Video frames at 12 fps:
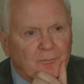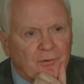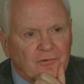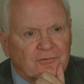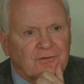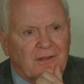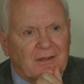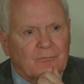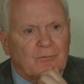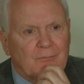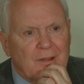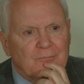person I
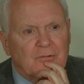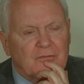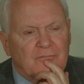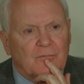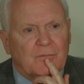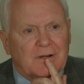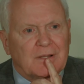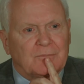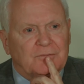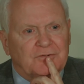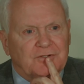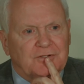remember for when I
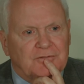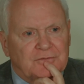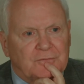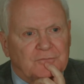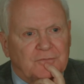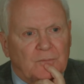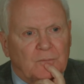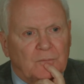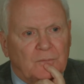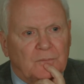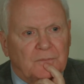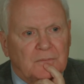was six years
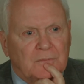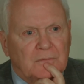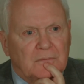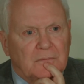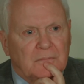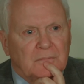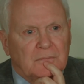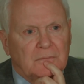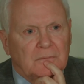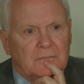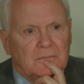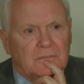old,
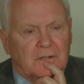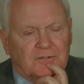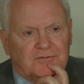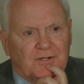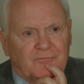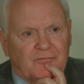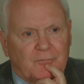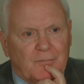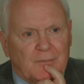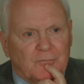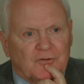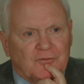except for
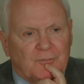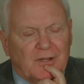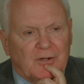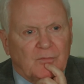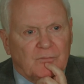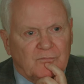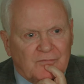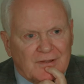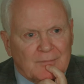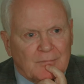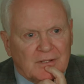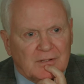members of my own
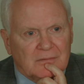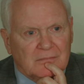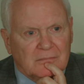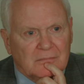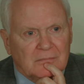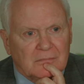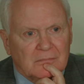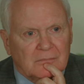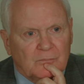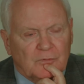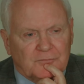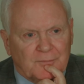family,
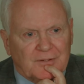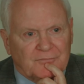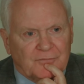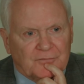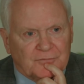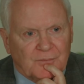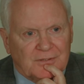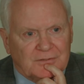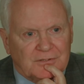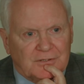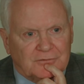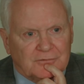was my first
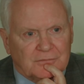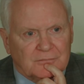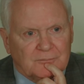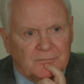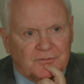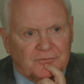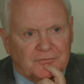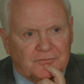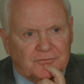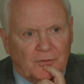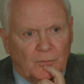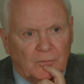grade teacher, Mrs.
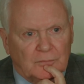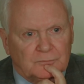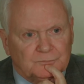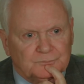Soule.